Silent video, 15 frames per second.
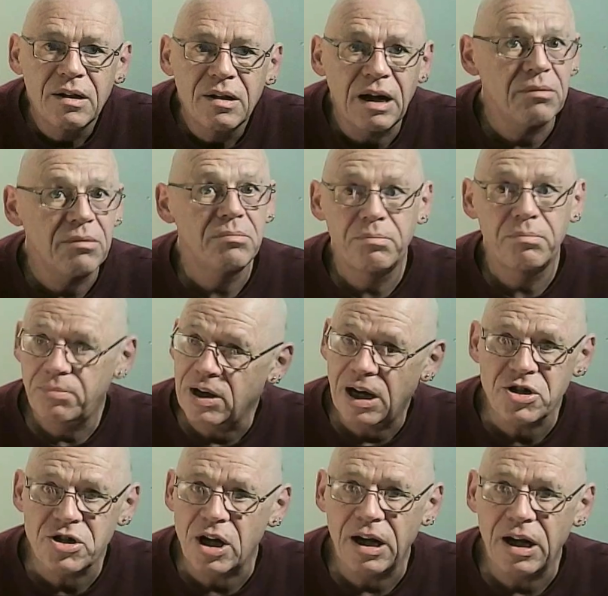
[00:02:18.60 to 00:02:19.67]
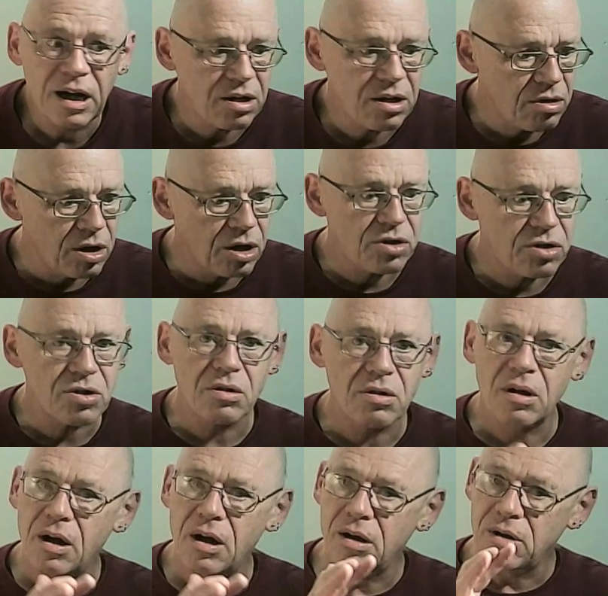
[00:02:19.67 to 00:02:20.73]
Now, Piaget
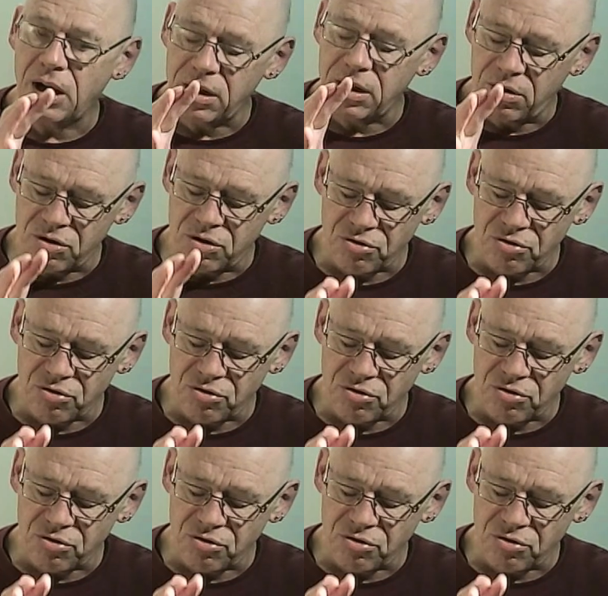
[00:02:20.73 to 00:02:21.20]
had